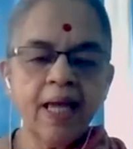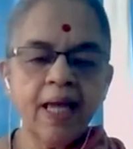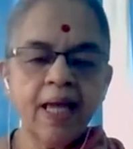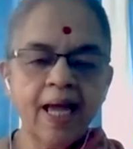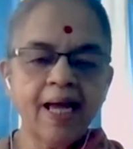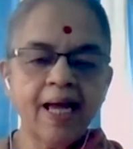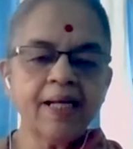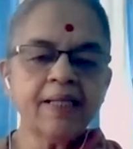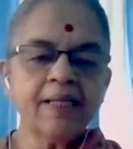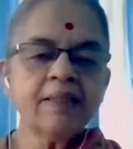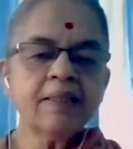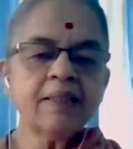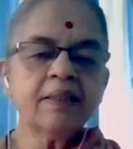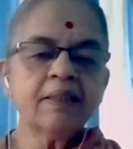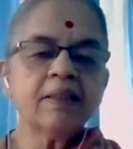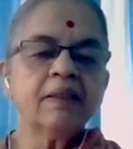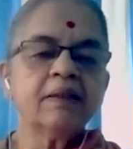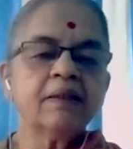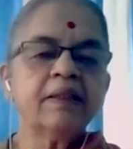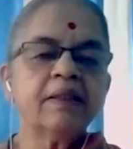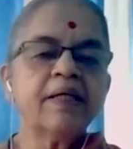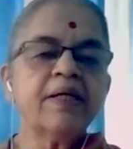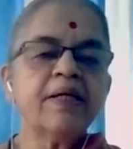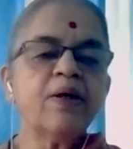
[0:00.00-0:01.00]
and
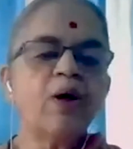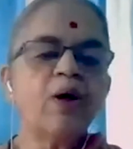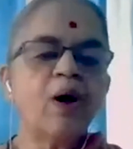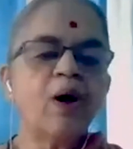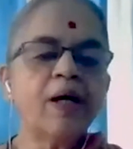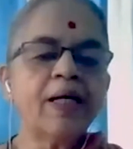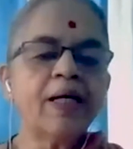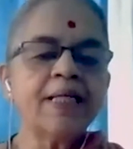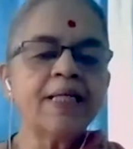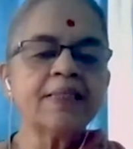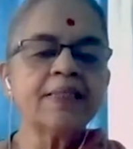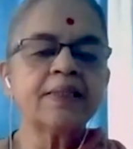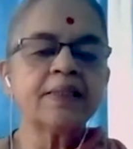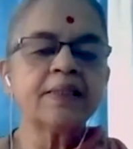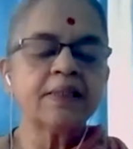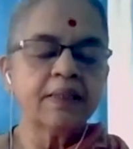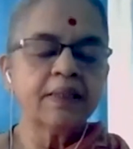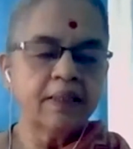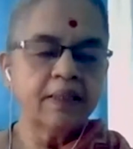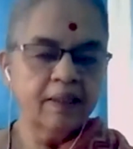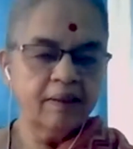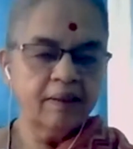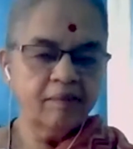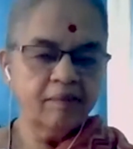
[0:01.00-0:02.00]
the knowledge
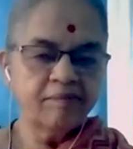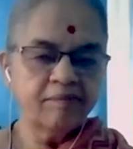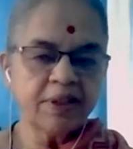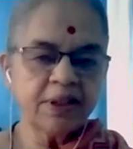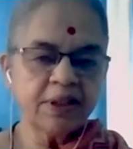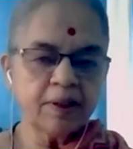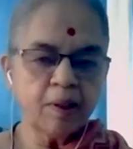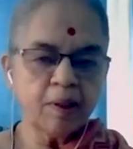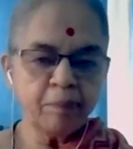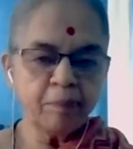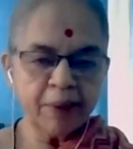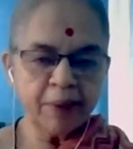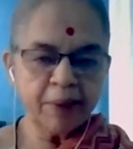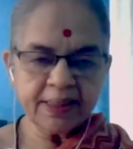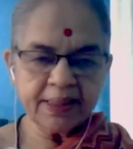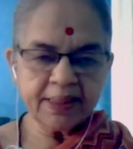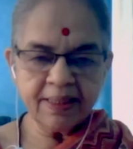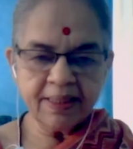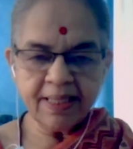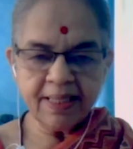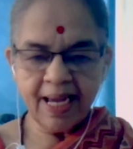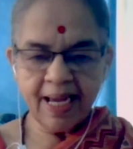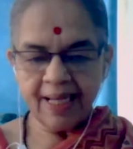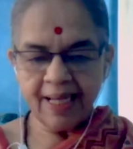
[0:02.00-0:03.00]
which the
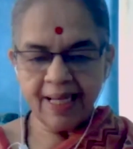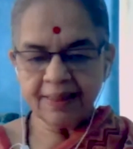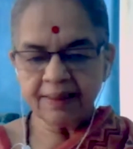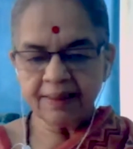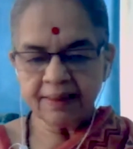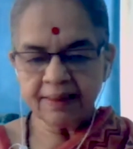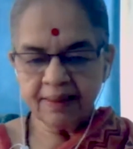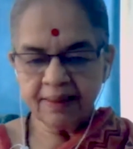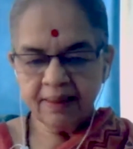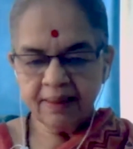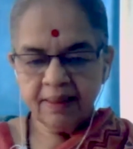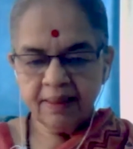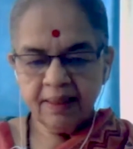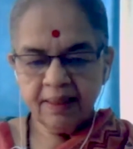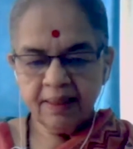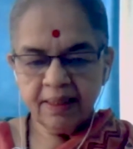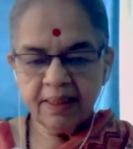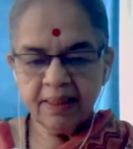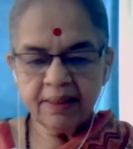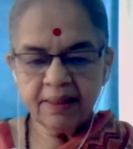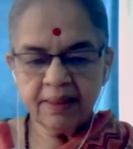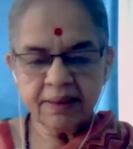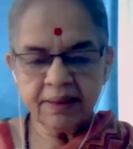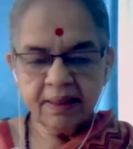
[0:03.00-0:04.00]
person has
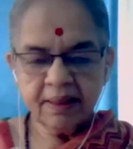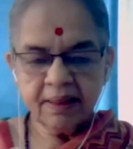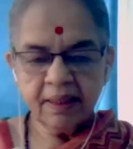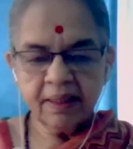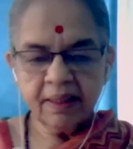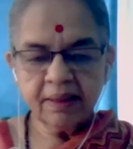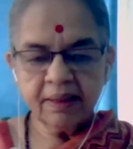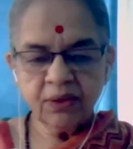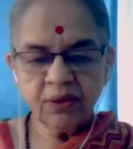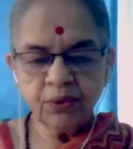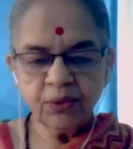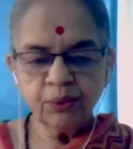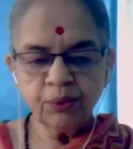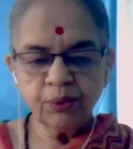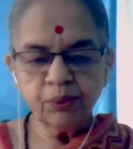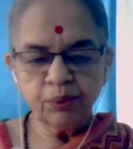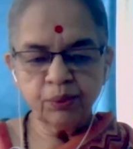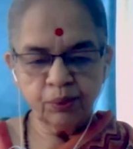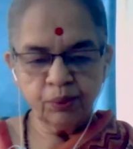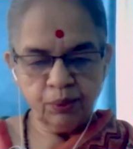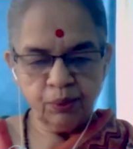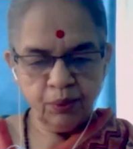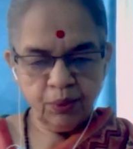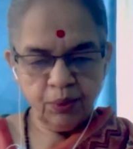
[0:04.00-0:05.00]
is a uh, true,
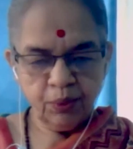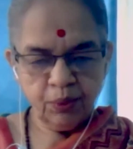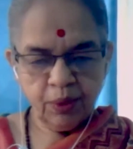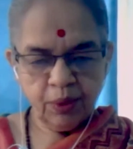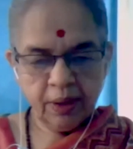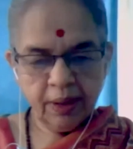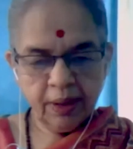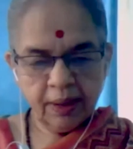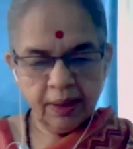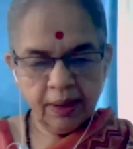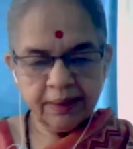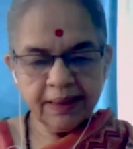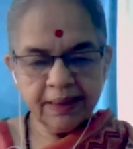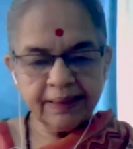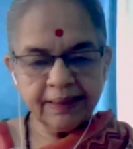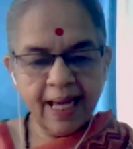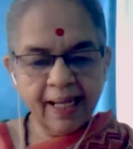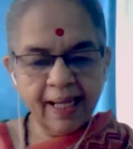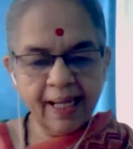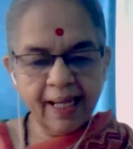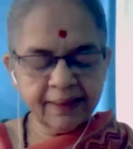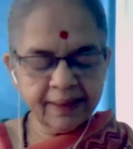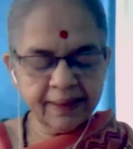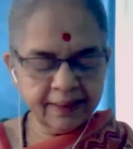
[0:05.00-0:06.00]

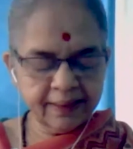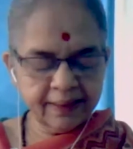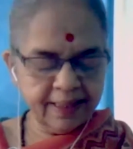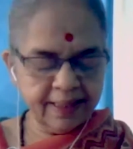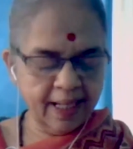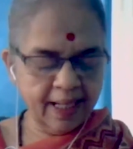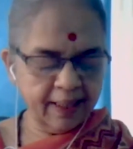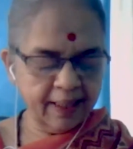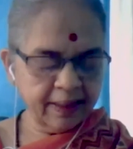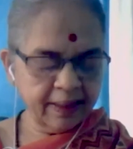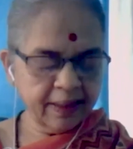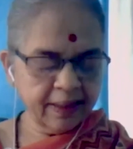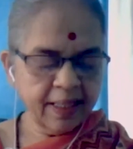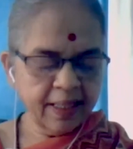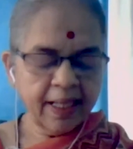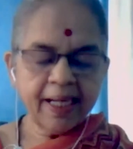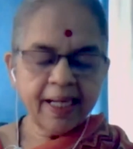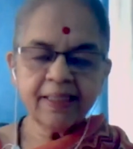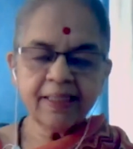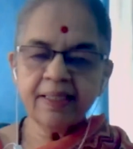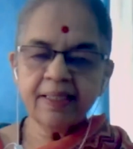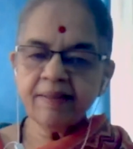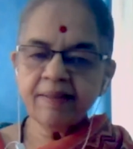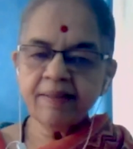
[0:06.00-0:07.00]
yatharthadnyana, jnana,
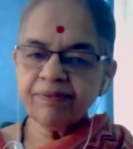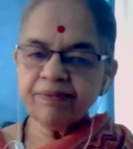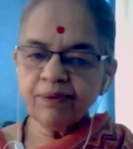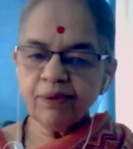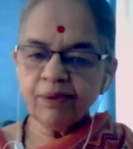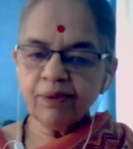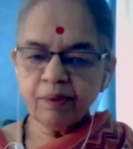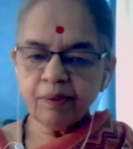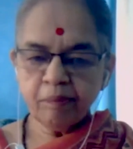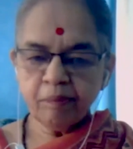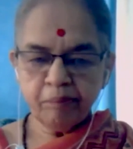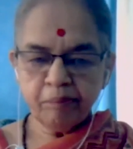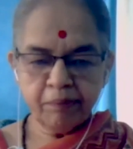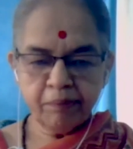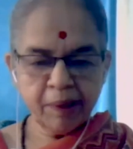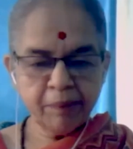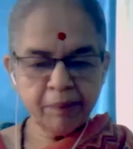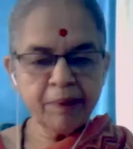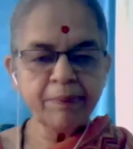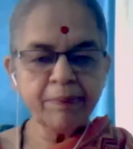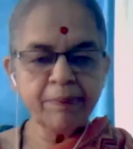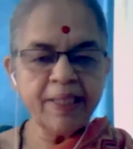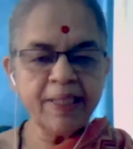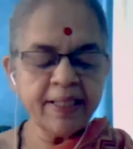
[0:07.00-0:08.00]
and therefore may
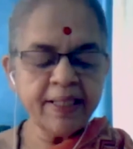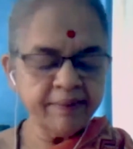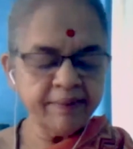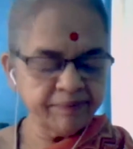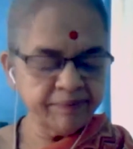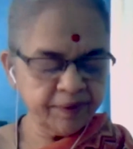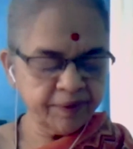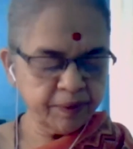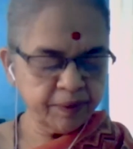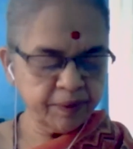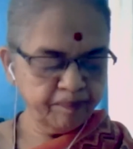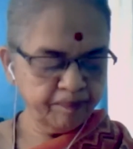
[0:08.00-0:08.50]
be believed.